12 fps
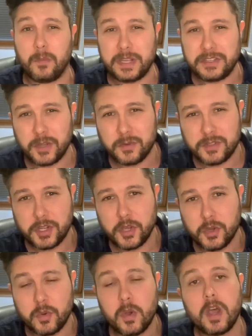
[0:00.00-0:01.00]
We do
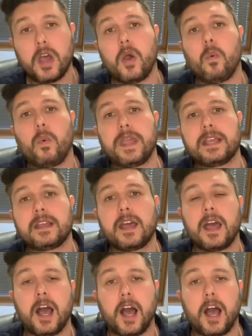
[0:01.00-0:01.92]
two a week,